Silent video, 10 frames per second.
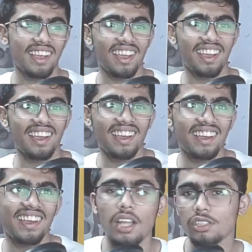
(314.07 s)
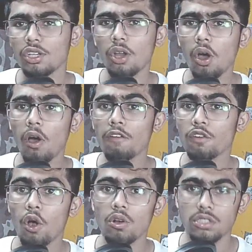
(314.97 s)
As a law of
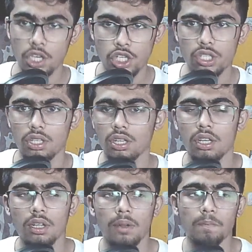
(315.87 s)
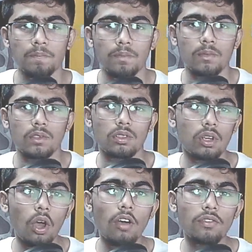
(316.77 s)
causation, so
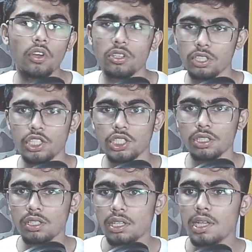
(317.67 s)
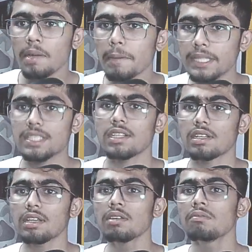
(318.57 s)
law of causation basically,